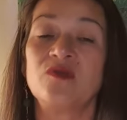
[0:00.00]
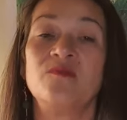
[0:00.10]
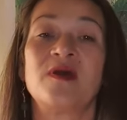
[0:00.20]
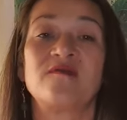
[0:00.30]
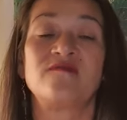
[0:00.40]

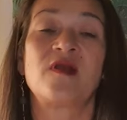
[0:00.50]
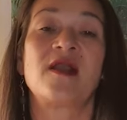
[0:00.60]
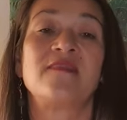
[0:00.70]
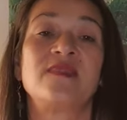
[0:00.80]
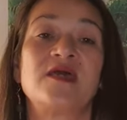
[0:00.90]
You may
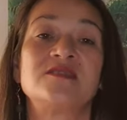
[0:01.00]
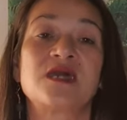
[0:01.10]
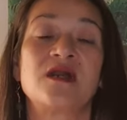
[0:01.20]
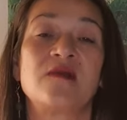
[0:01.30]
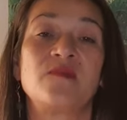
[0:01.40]
find that
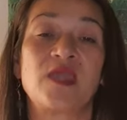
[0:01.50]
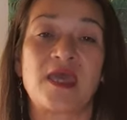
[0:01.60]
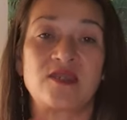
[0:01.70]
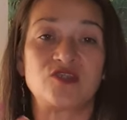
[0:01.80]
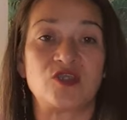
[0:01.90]
the
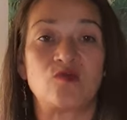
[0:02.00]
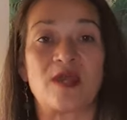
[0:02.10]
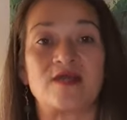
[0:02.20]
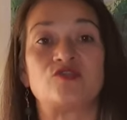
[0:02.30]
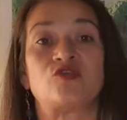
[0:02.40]
energy
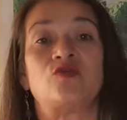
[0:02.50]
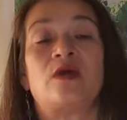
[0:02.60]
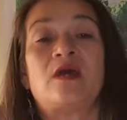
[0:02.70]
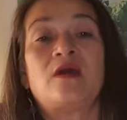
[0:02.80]
around you